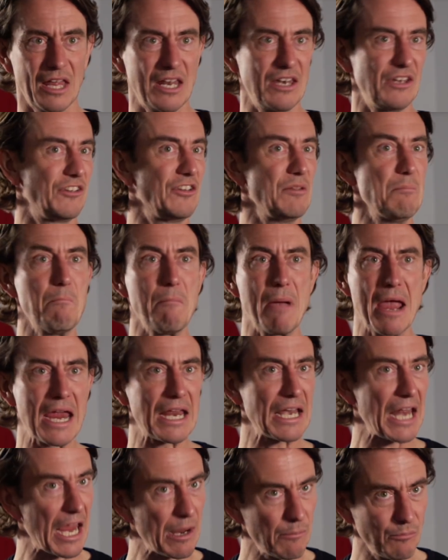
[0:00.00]
That is the
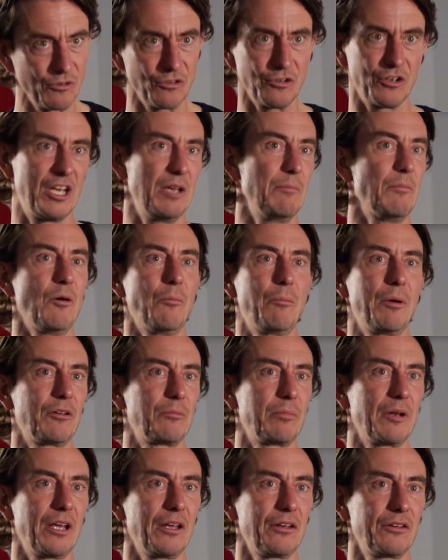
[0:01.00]
main aim, to keep our
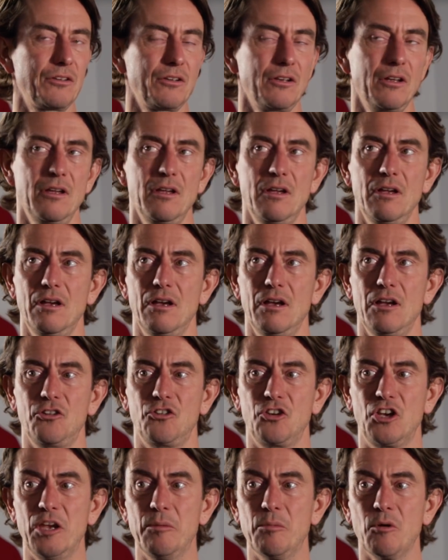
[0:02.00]
best players,
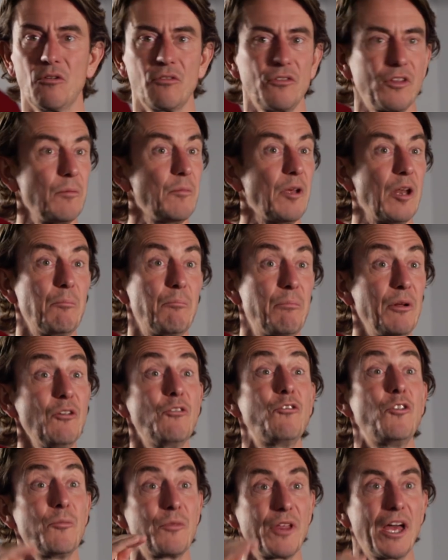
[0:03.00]
to keep all of them and
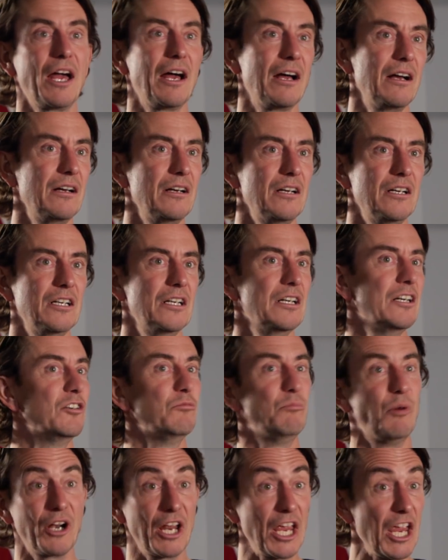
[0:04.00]
build from there.
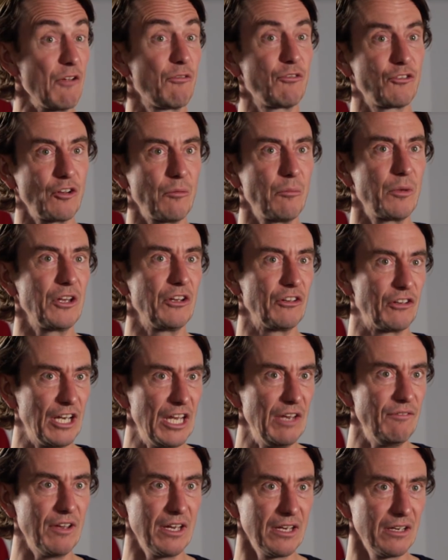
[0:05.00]
But if somebody is
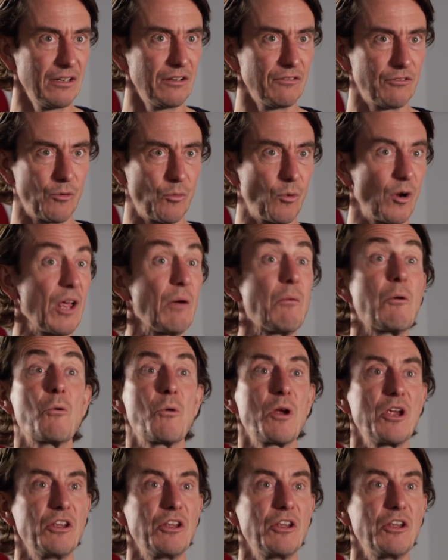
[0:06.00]
leaving for whatever